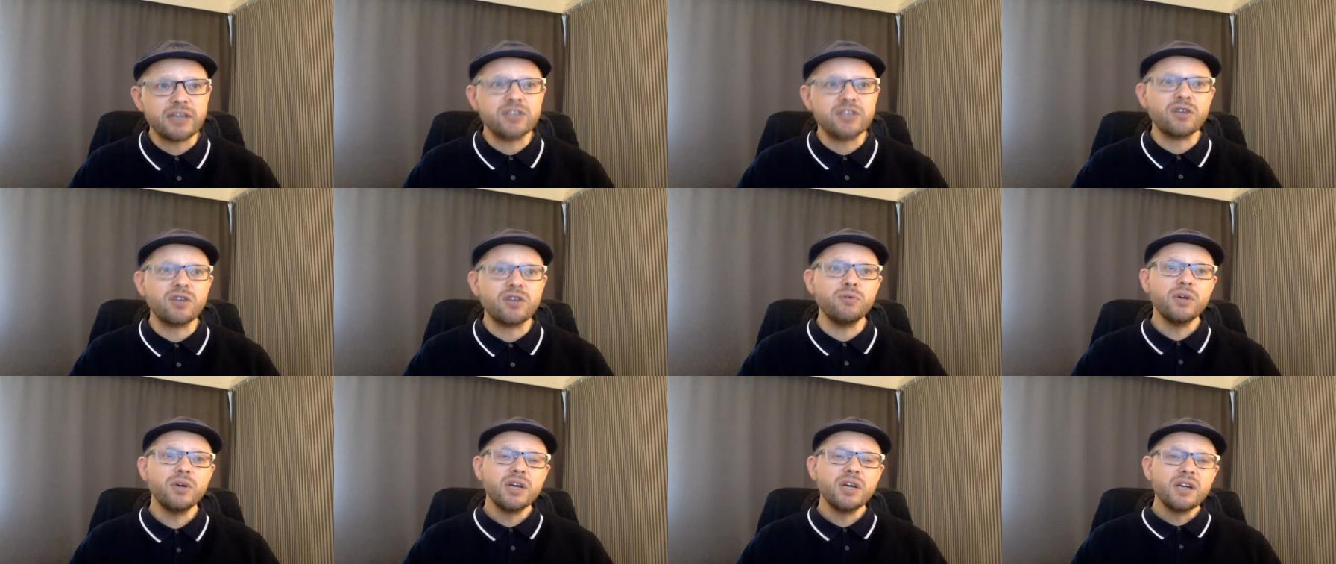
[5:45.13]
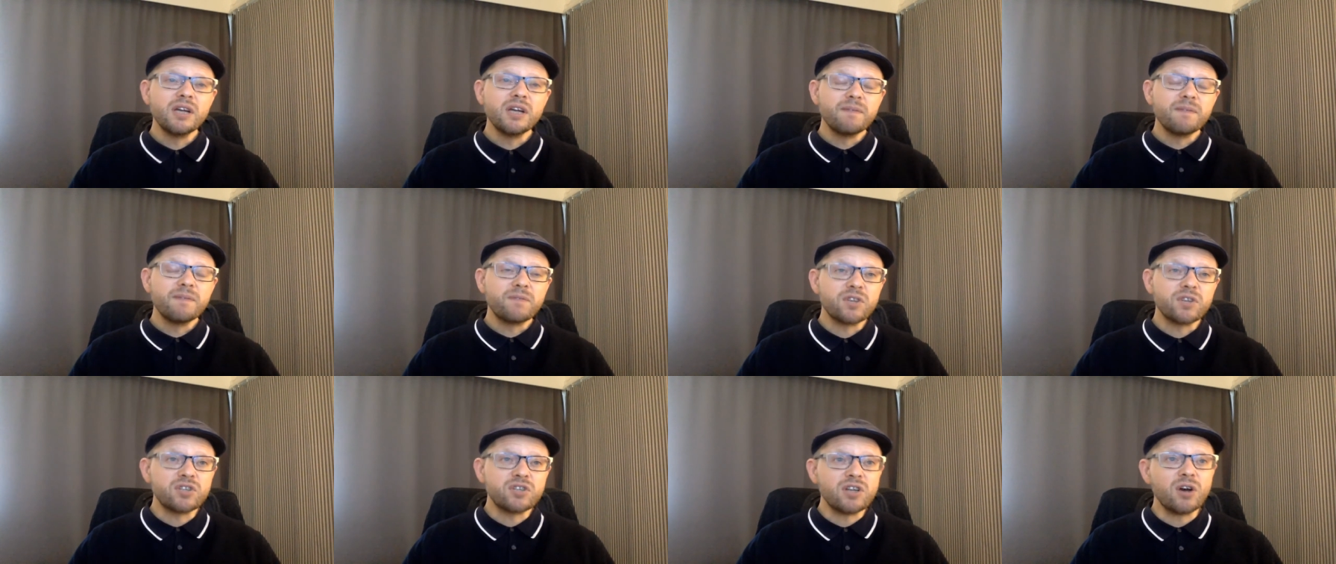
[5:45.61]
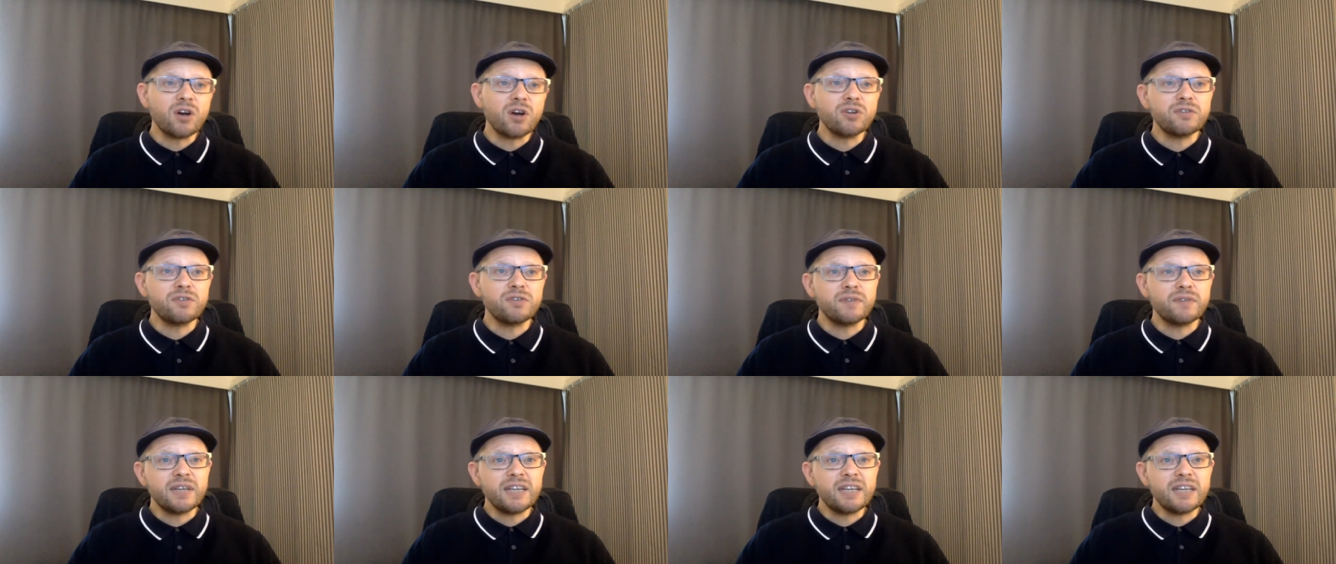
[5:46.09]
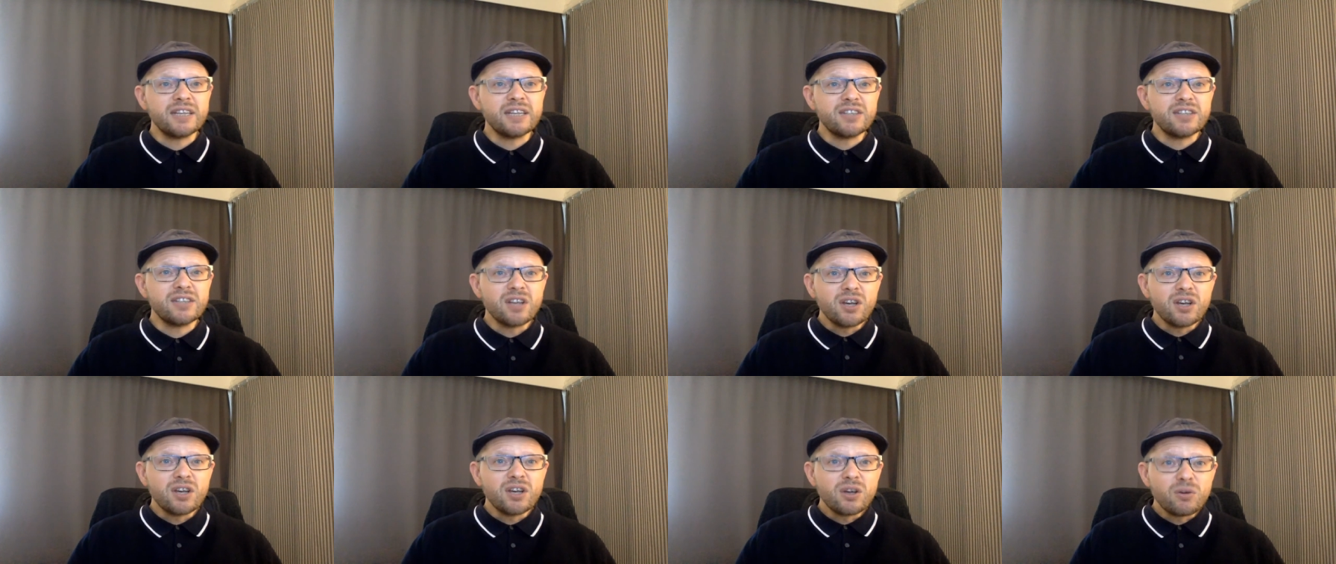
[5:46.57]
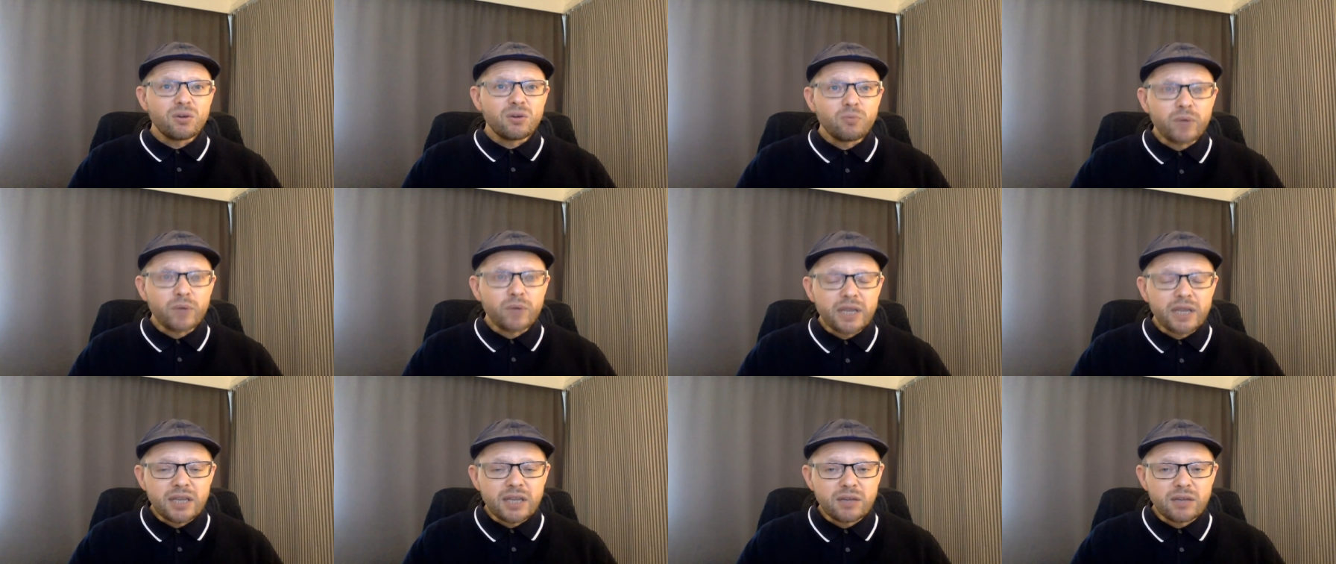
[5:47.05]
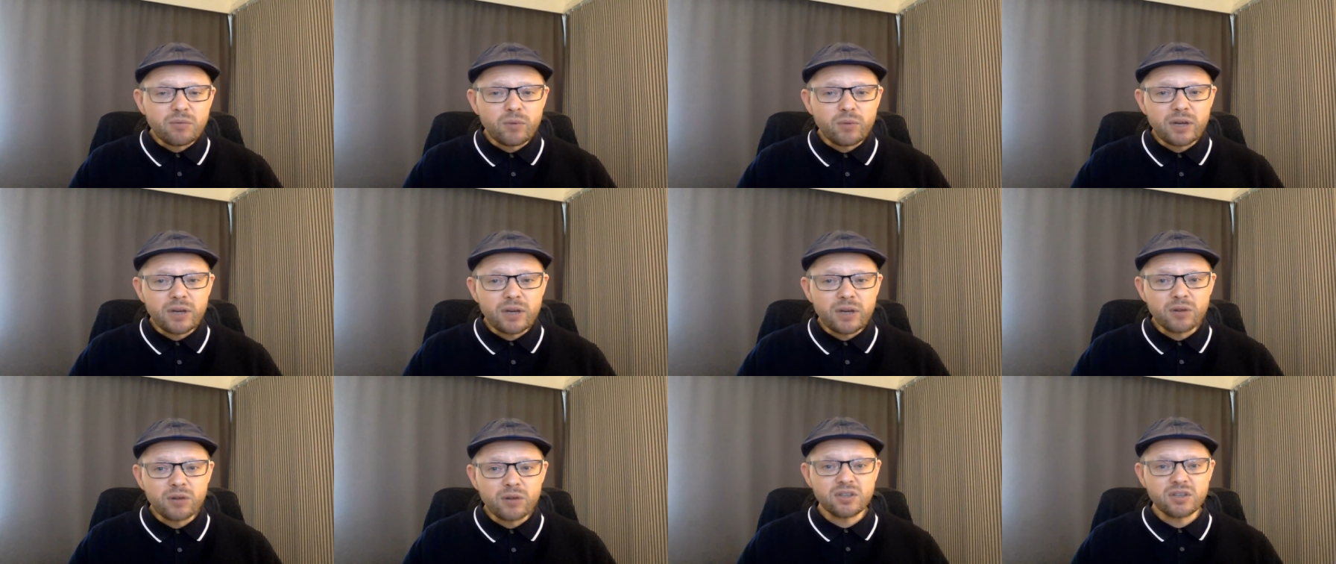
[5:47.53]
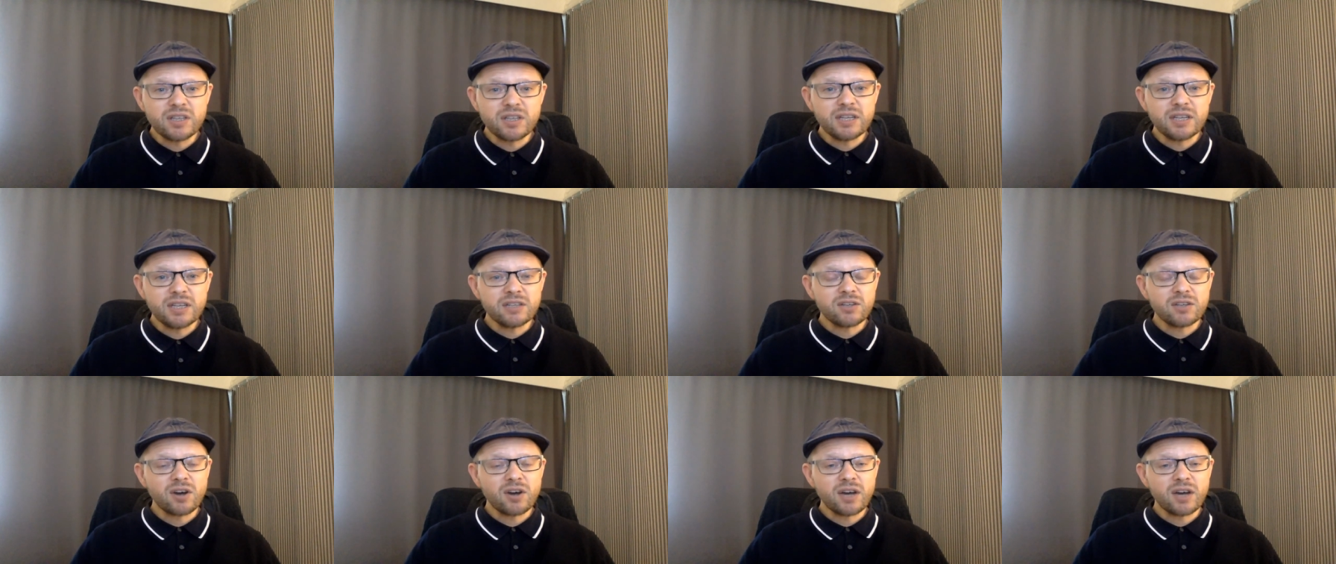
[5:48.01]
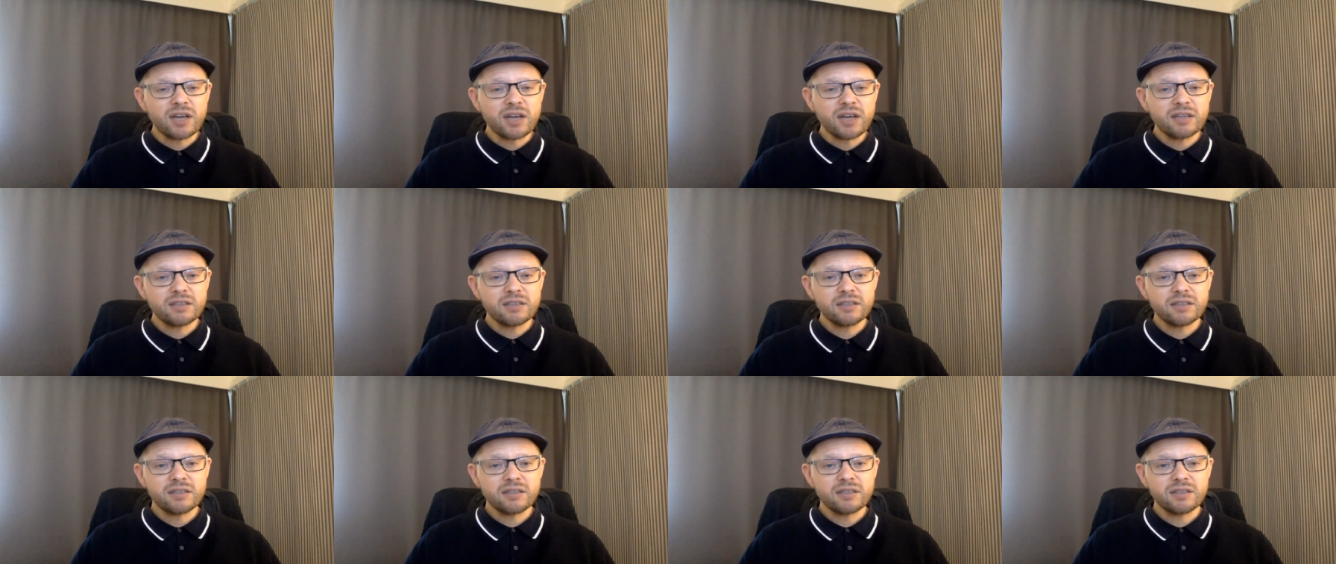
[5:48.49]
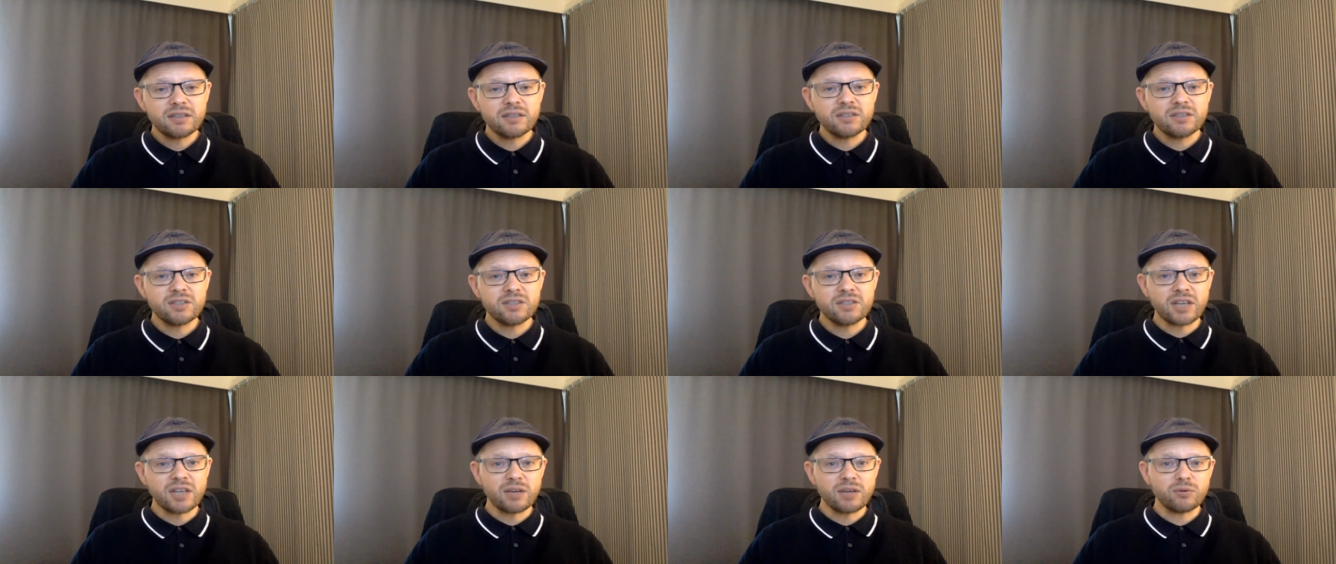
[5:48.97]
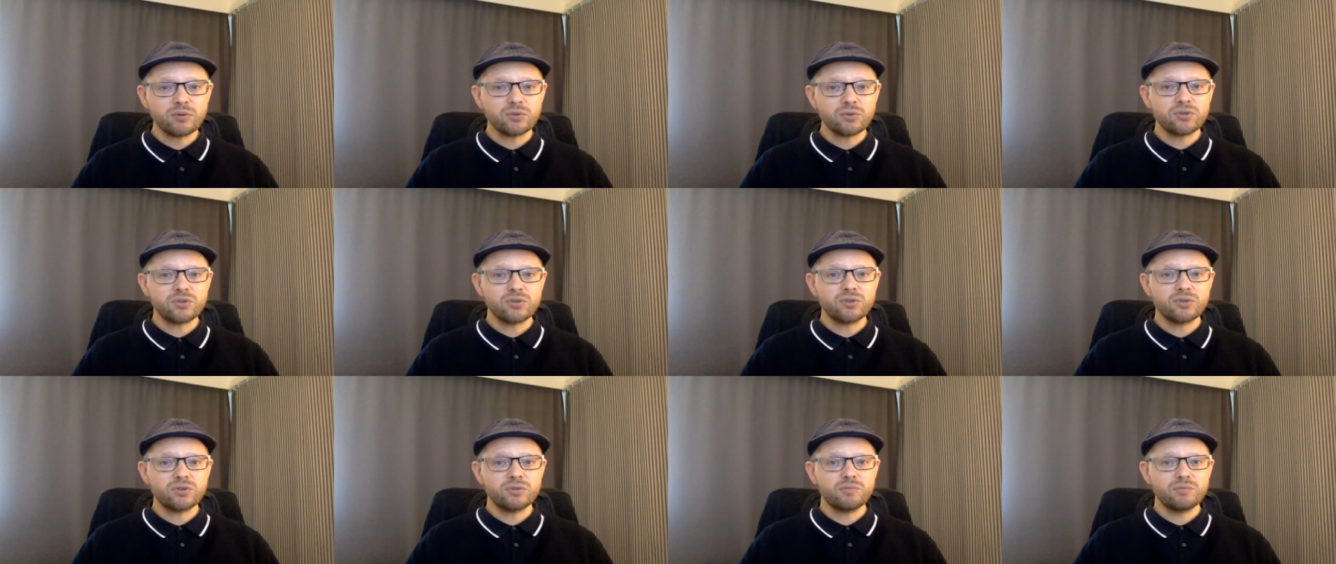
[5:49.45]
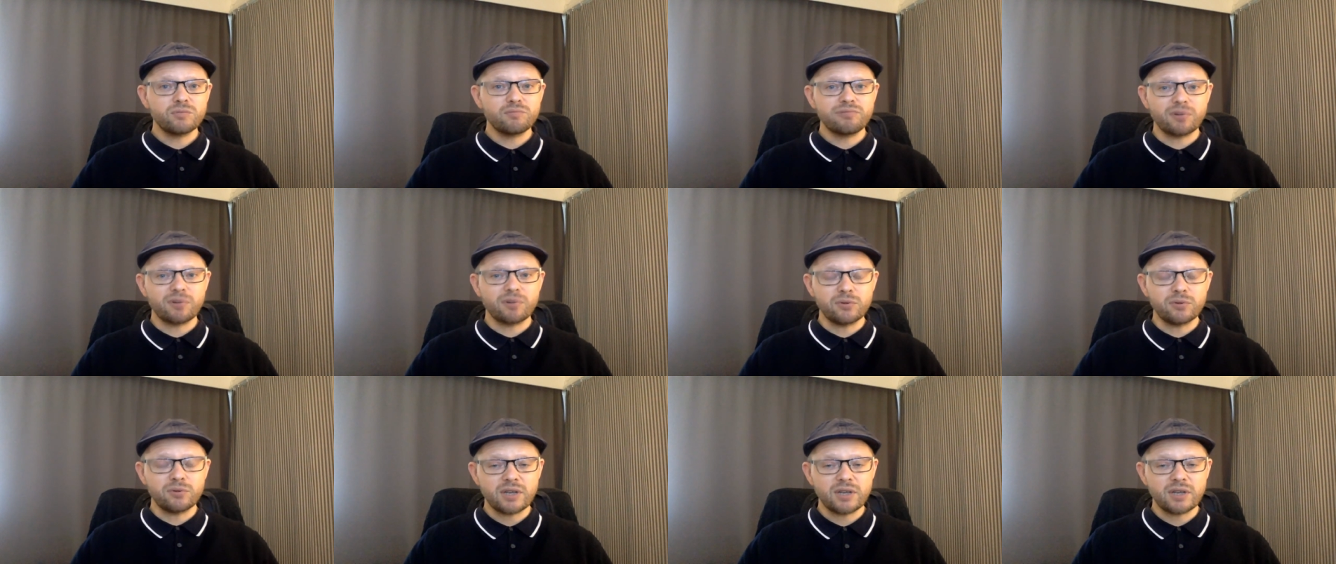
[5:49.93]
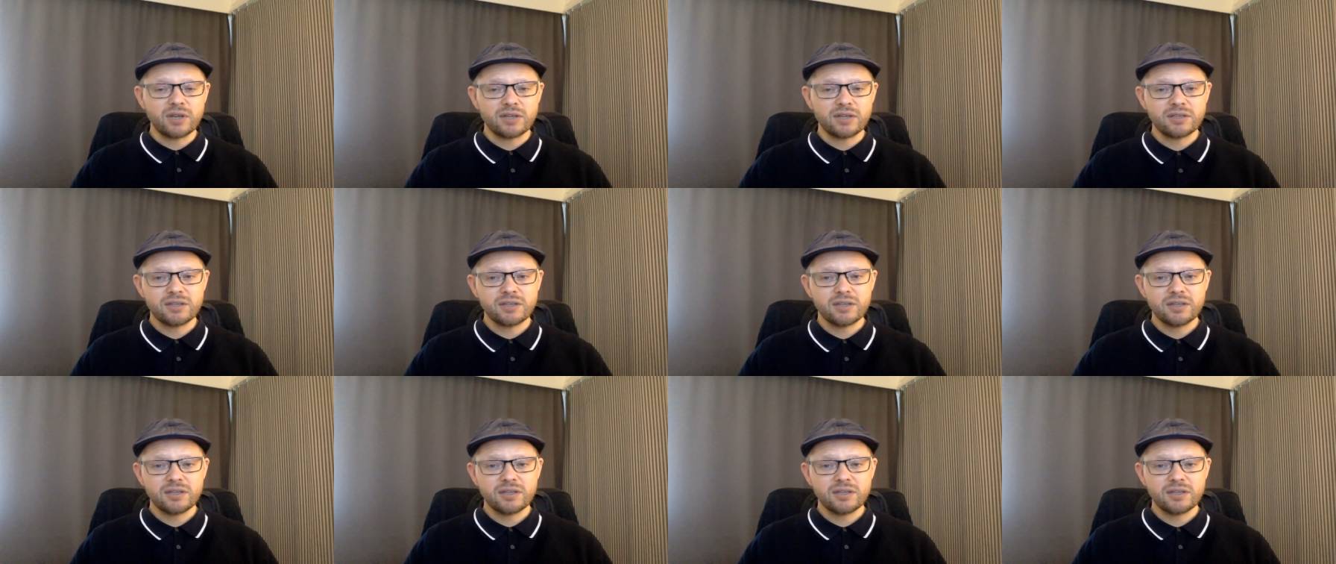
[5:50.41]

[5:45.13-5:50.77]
So the start of it is we looked at the entire sales process,